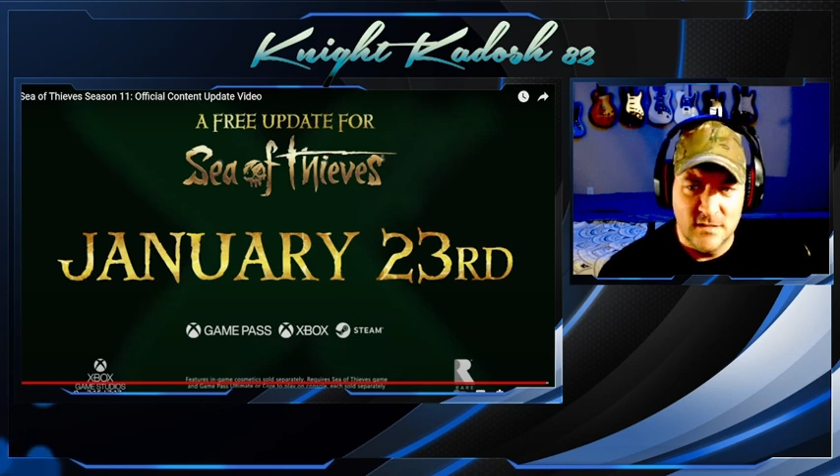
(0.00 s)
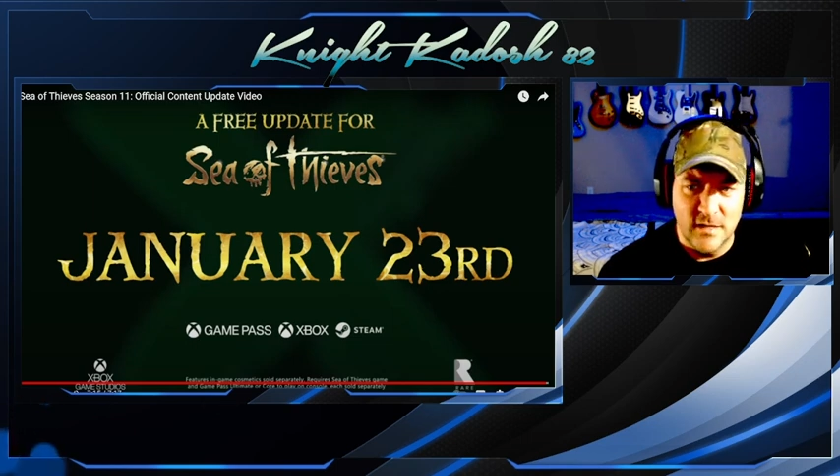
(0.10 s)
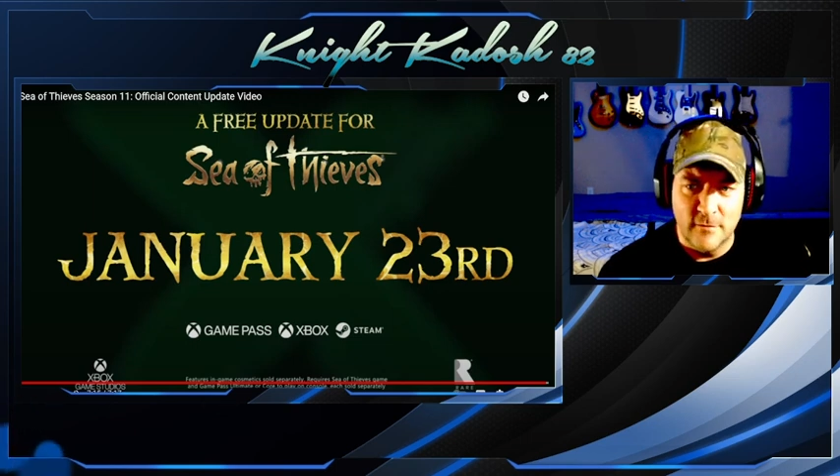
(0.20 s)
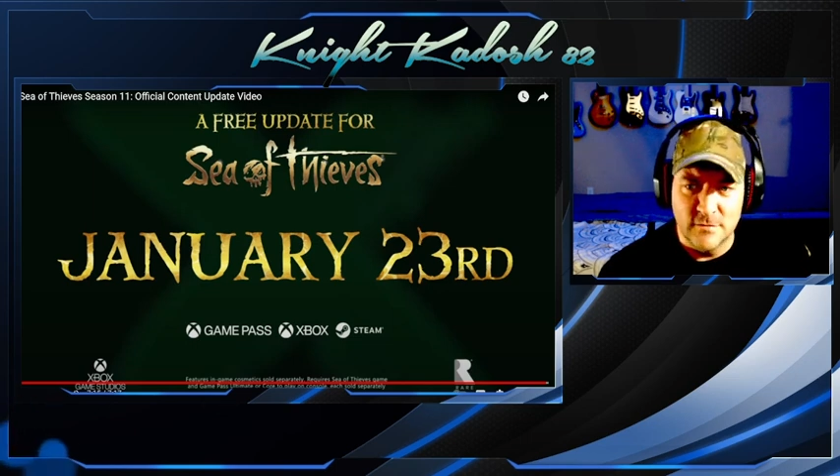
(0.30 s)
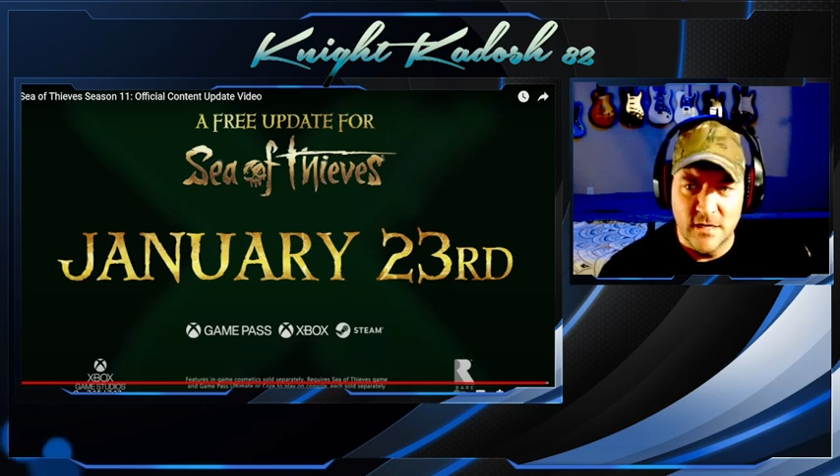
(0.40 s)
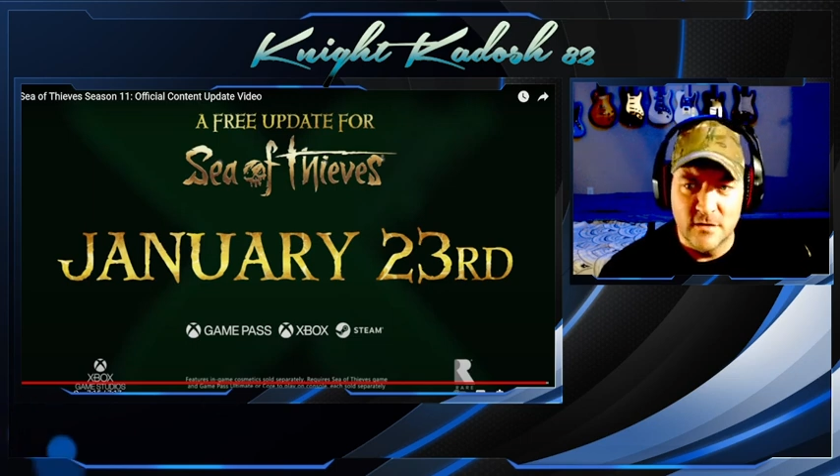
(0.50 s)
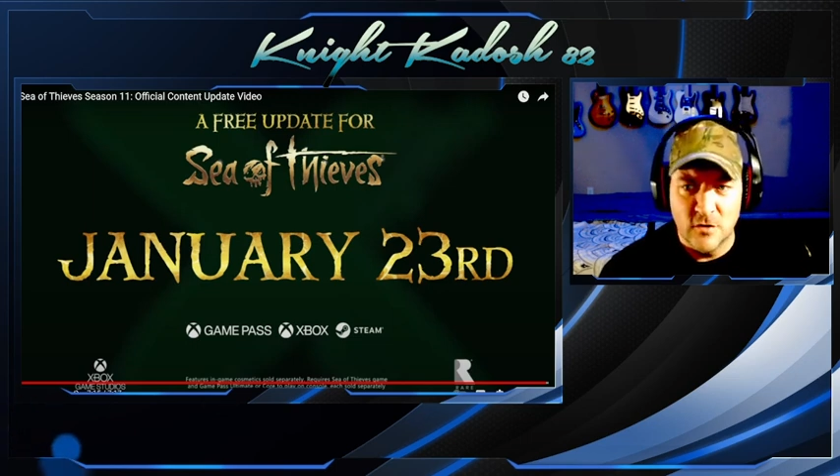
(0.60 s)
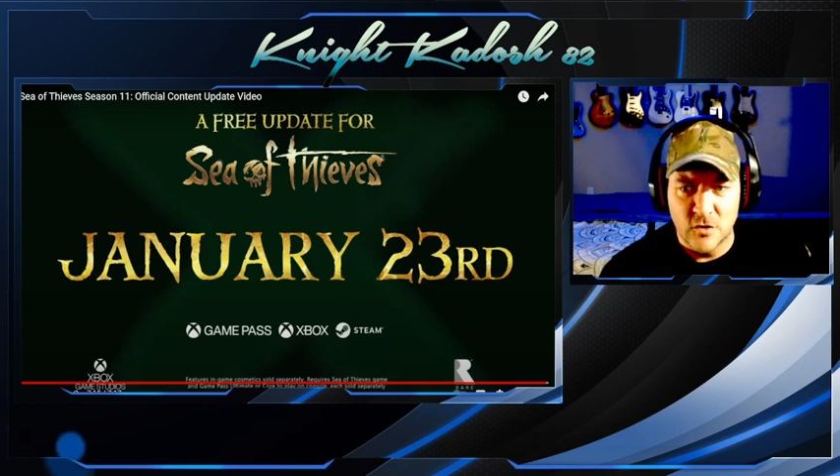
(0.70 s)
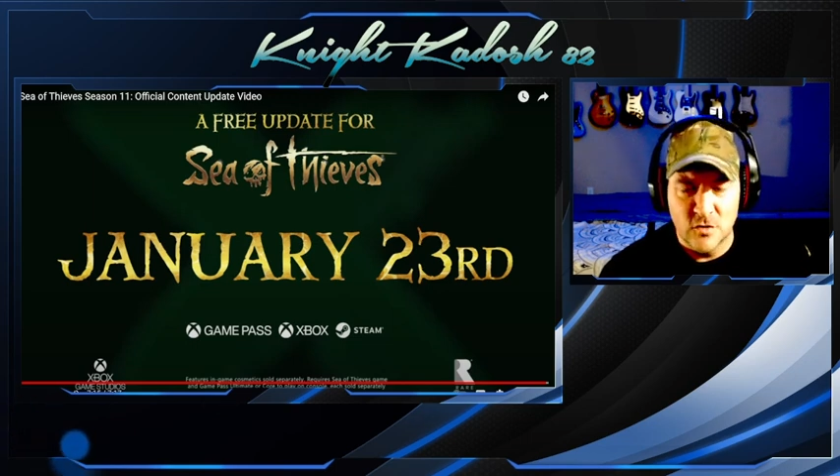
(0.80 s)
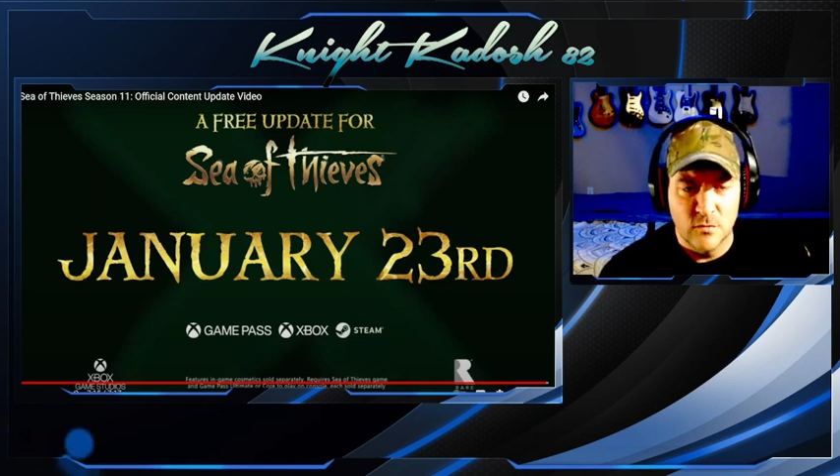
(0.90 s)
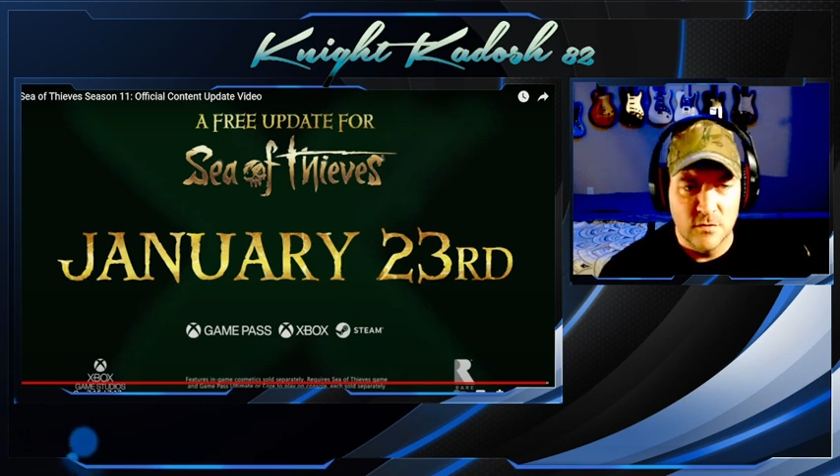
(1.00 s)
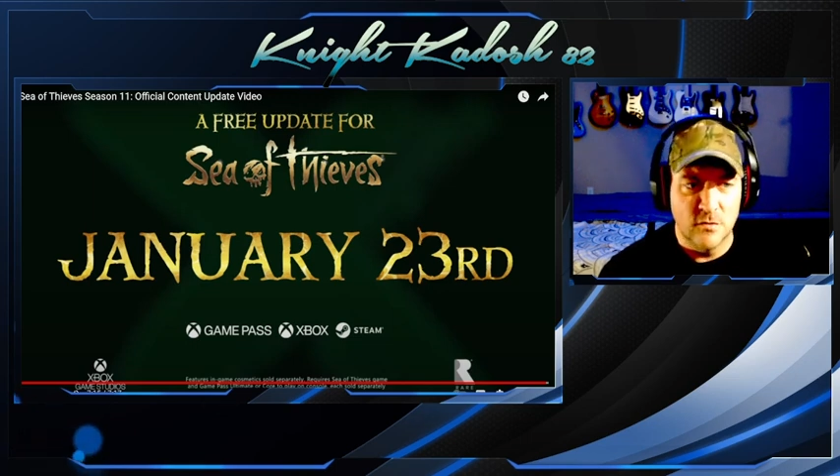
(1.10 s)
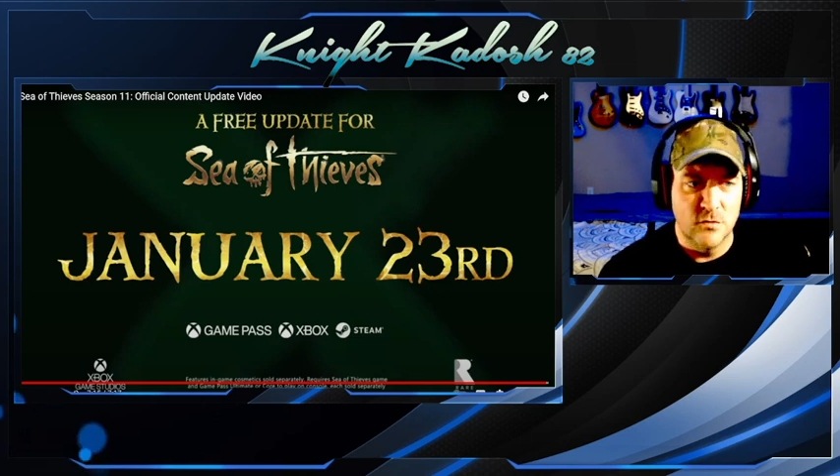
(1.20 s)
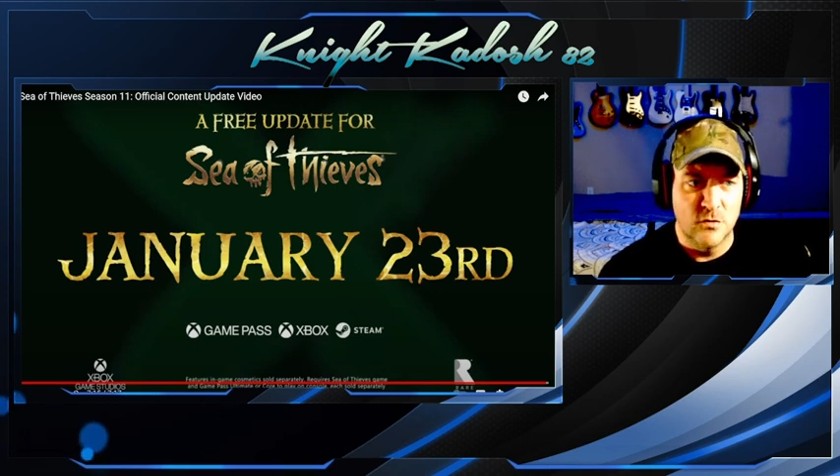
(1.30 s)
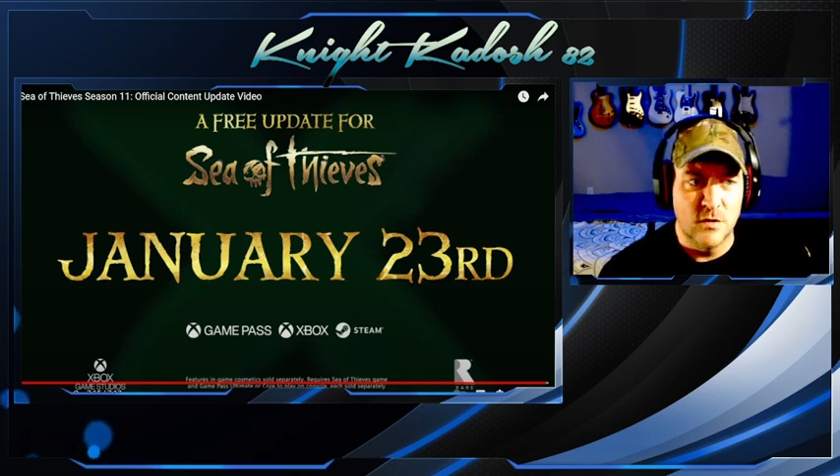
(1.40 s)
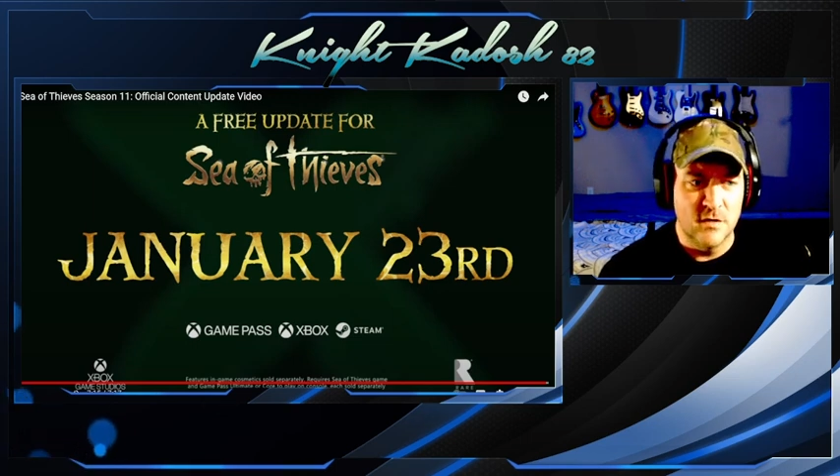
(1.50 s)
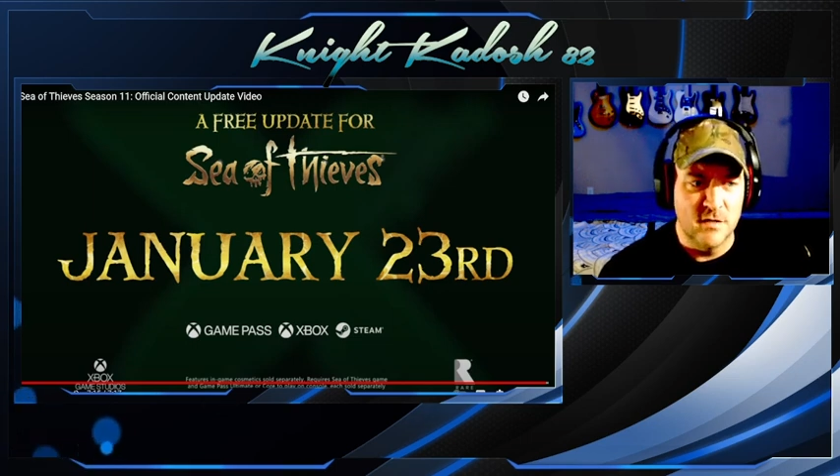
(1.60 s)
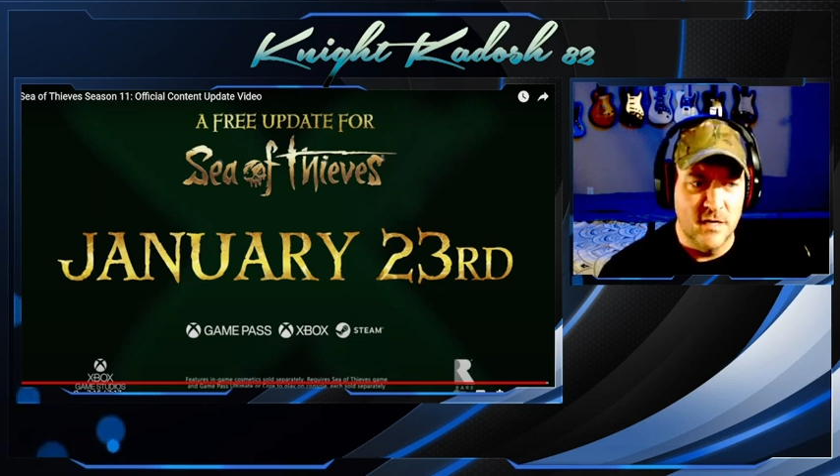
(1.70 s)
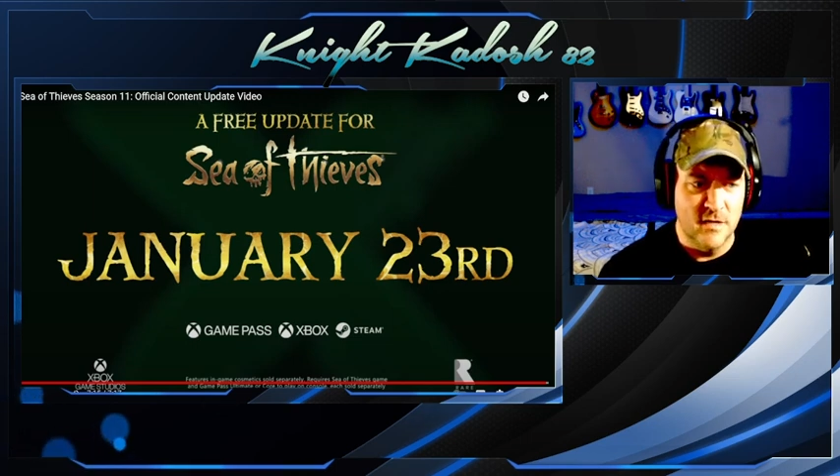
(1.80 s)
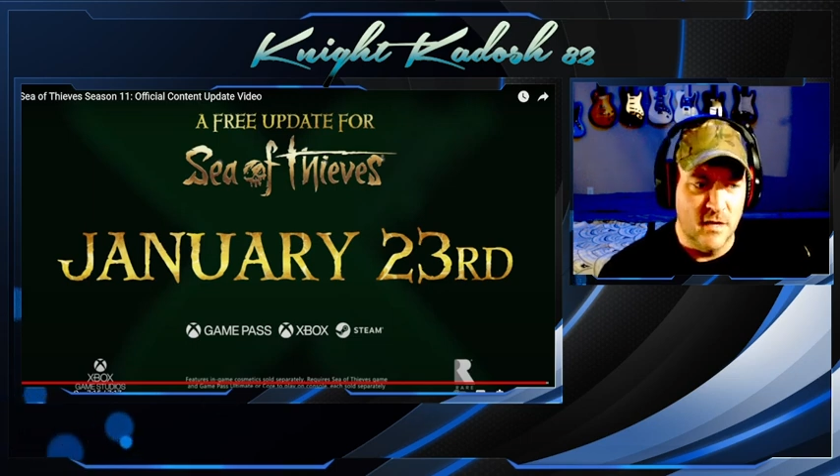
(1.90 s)
that I was hanging on to until you can
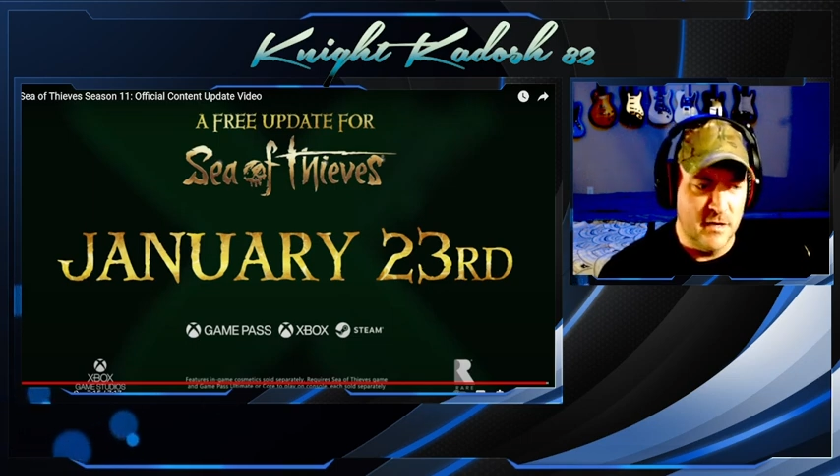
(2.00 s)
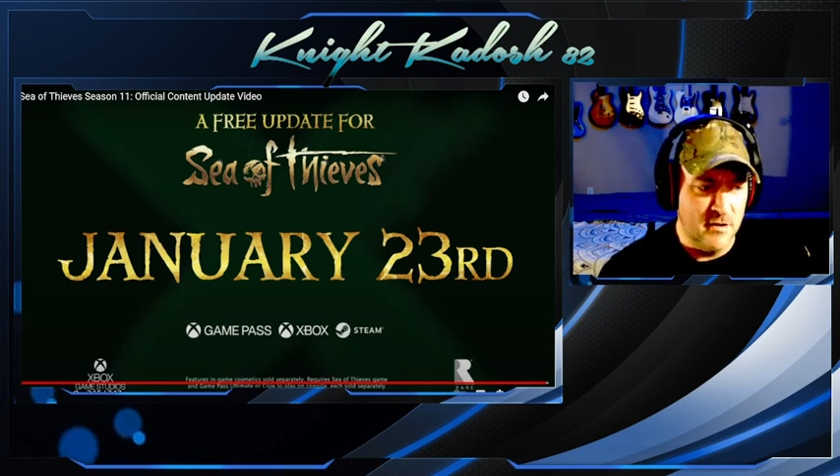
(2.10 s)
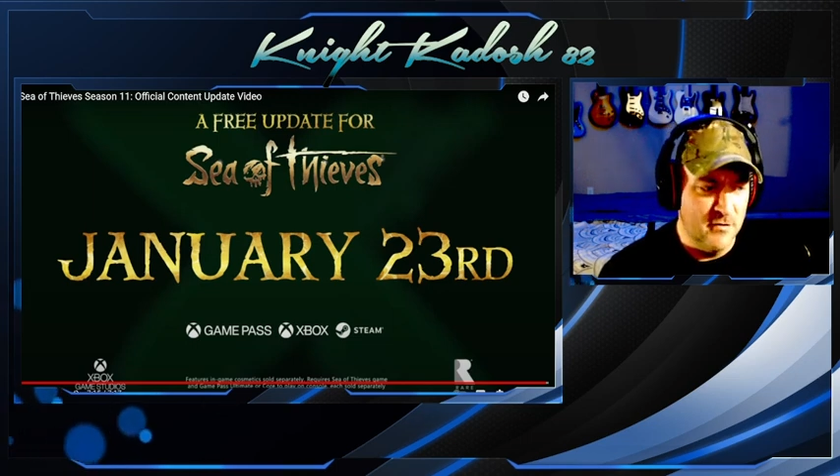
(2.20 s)
get like